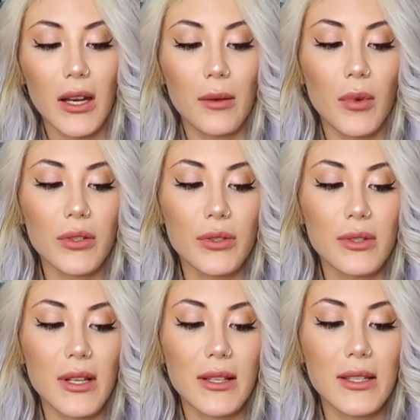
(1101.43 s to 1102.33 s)
And I'm also
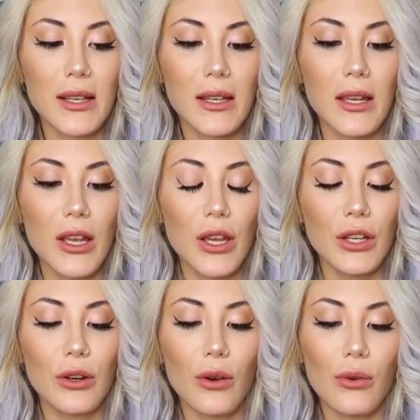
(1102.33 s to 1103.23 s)
sensing,
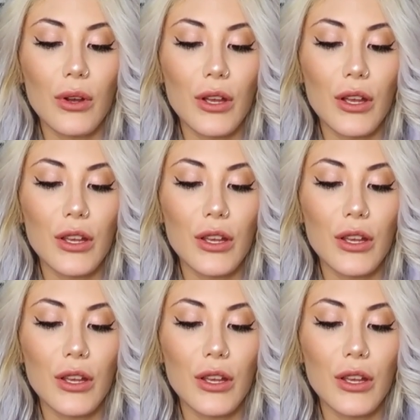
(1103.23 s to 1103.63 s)
you know,